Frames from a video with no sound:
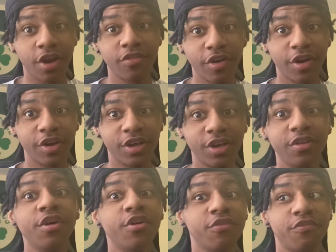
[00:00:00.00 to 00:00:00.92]
very
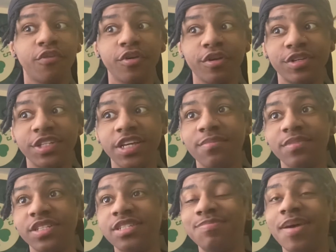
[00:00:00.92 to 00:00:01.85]
good for your team,
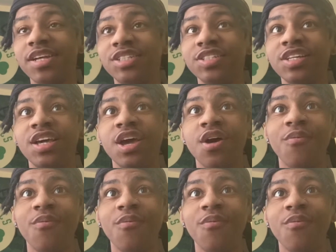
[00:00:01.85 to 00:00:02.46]
especially